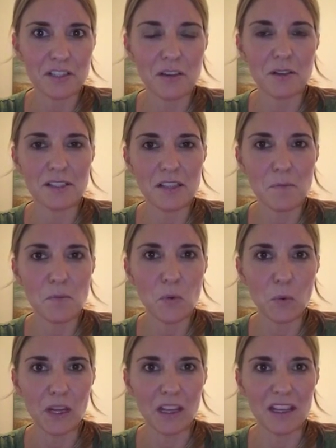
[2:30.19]
So at some
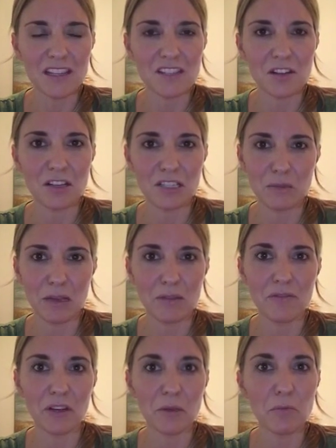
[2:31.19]
point it started to
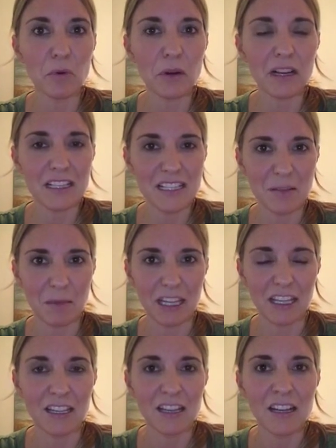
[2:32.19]
become very boring to
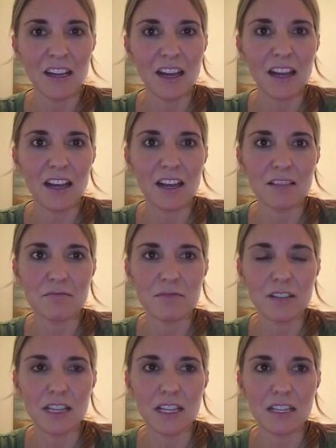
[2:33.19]
me,
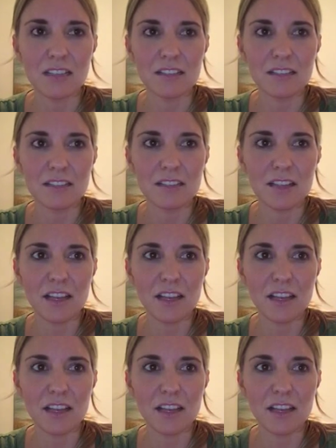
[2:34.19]
and